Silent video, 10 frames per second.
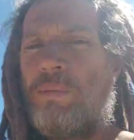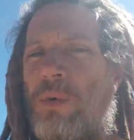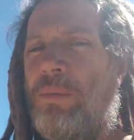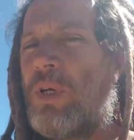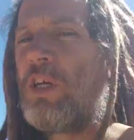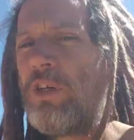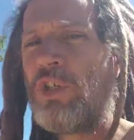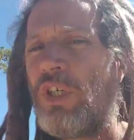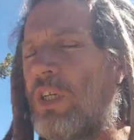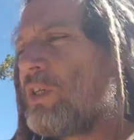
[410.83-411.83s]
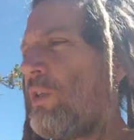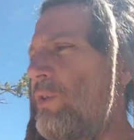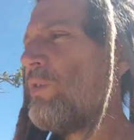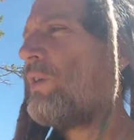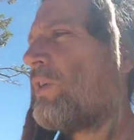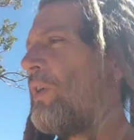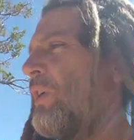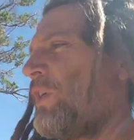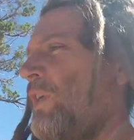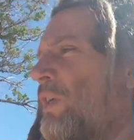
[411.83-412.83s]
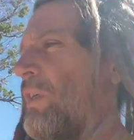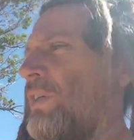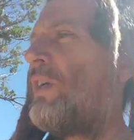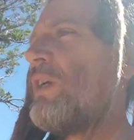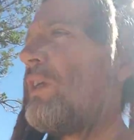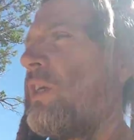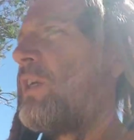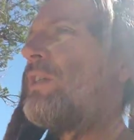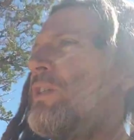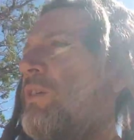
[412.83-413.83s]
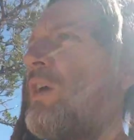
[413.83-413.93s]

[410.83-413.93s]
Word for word: to put my energy into. And yet I still